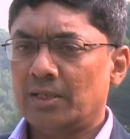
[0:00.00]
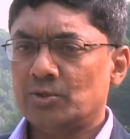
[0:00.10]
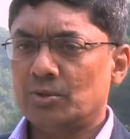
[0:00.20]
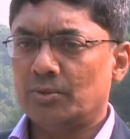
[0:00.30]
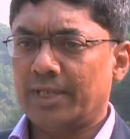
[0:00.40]

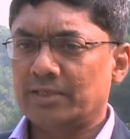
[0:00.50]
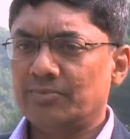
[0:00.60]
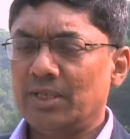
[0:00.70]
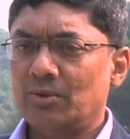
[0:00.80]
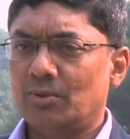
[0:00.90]
So as
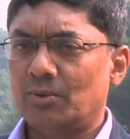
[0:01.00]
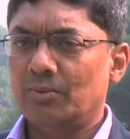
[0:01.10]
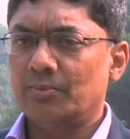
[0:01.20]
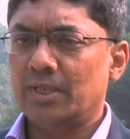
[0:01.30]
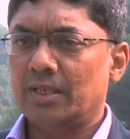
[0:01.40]
we
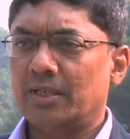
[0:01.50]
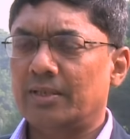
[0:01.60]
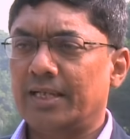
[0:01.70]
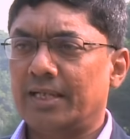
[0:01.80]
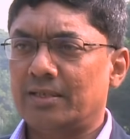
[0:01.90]
know uh,
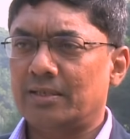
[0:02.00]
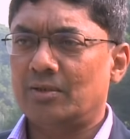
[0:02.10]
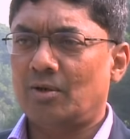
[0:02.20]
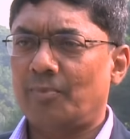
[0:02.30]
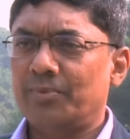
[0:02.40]
that
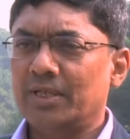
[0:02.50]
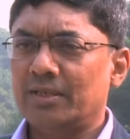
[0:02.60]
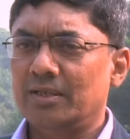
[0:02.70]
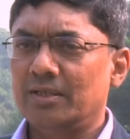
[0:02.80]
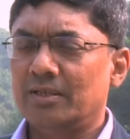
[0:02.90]

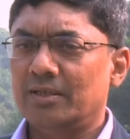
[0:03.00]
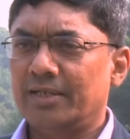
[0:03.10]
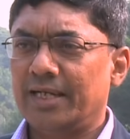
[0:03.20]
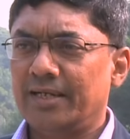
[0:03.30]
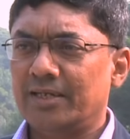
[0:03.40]
optical
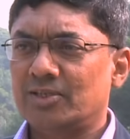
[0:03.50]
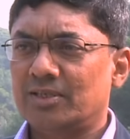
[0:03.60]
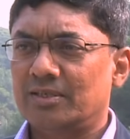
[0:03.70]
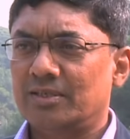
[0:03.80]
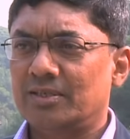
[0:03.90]

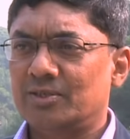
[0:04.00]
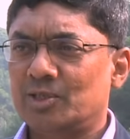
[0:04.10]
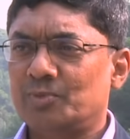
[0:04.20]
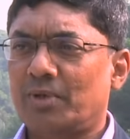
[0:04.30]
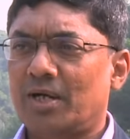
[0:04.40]
radiation is
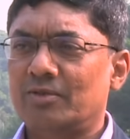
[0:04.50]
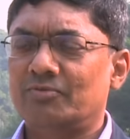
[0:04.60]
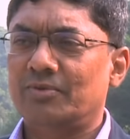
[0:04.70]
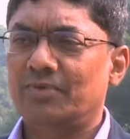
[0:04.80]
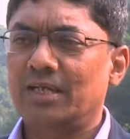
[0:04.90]
just part
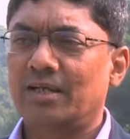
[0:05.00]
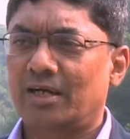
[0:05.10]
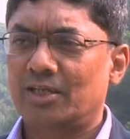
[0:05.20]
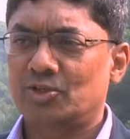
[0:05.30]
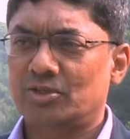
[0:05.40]
of a very
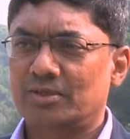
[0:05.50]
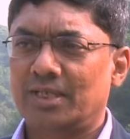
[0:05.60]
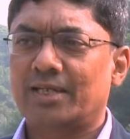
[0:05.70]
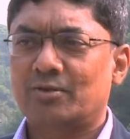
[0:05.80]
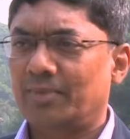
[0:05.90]
large
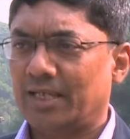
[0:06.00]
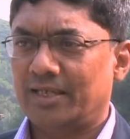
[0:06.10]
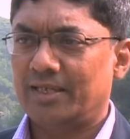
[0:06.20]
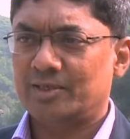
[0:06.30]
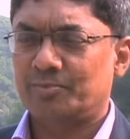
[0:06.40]

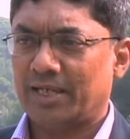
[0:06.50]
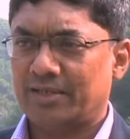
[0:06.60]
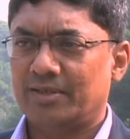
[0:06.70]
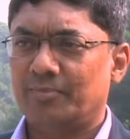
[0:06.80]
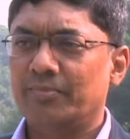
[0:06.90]
electromagnetic
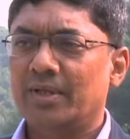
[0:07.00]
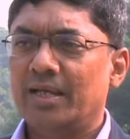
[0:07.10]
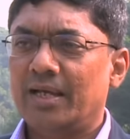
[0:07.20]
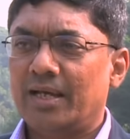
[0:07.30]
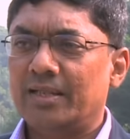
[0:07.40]
spectrum
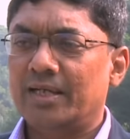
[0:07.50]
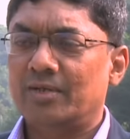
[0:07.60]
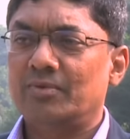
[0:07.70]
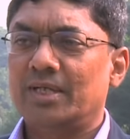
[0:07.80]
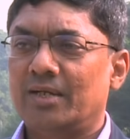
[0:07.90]
and
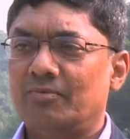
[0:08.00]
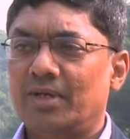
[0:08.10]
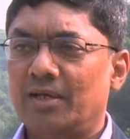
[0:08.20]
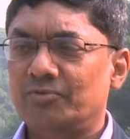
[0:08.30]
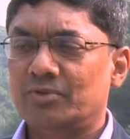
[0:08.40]
that we get
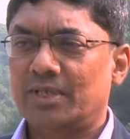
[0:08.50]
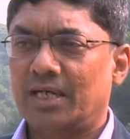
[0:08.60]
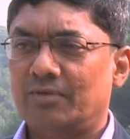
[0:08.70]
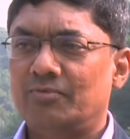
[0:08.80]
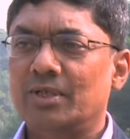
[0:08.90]
waves
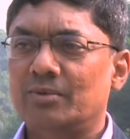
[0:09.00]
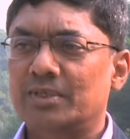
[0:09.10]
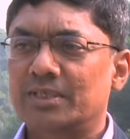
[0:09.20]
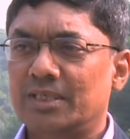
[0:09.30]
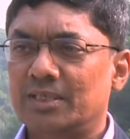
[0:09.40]
at
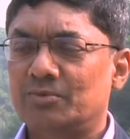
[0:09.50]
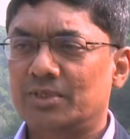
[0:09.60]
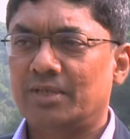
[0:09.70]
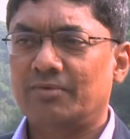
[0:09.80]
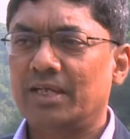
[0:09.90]
frequencies
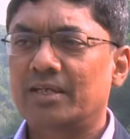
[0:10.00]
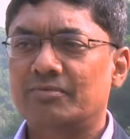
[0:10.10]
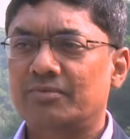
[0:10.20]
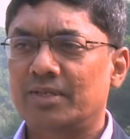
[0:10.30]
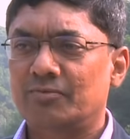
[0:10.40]
which are very
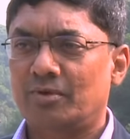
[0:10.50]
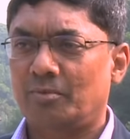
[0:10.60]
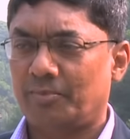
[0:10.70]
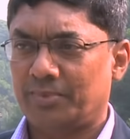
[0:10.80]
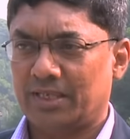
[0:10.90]
different
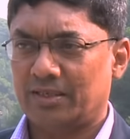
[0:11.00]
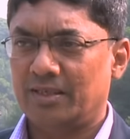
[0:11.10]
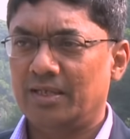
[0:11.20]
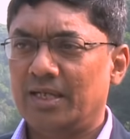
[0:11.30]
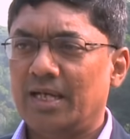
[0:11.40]
from
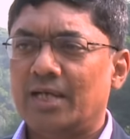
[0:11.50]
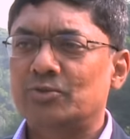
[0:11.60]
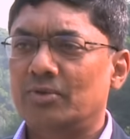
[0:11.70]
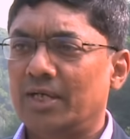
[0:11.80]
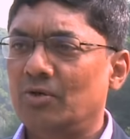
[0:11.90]
optical.
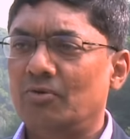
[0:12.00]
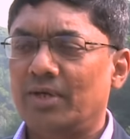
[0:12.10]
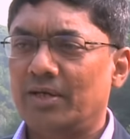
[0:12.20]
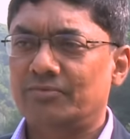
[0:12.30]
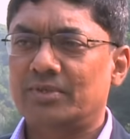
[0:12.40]
And so radio
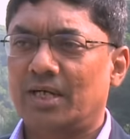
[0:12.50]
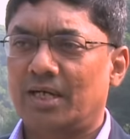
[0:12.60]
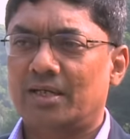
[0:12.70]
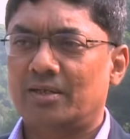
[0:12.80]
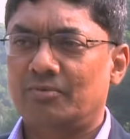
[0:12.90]
waves
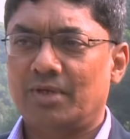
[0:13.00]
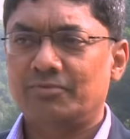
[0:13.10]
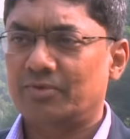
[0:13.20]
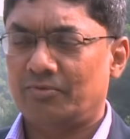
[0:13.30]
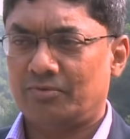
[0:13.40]
are
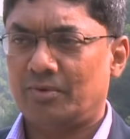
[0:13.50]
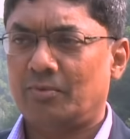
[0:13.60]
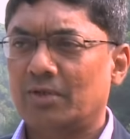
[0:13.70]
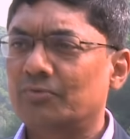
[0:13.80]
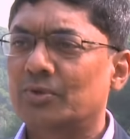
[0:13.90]
waves of
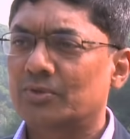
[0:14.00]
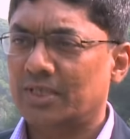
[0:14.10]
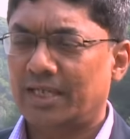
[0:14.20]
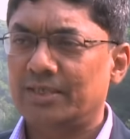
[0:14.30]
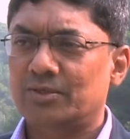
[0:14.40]
one of those
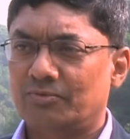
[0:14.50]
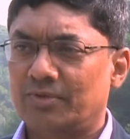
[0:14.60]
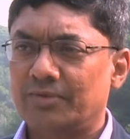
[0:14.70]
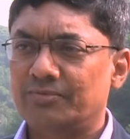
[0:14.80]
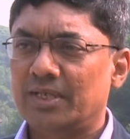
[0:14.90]
kinds of
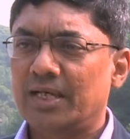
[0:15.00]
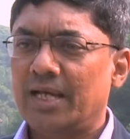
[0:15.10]
waves.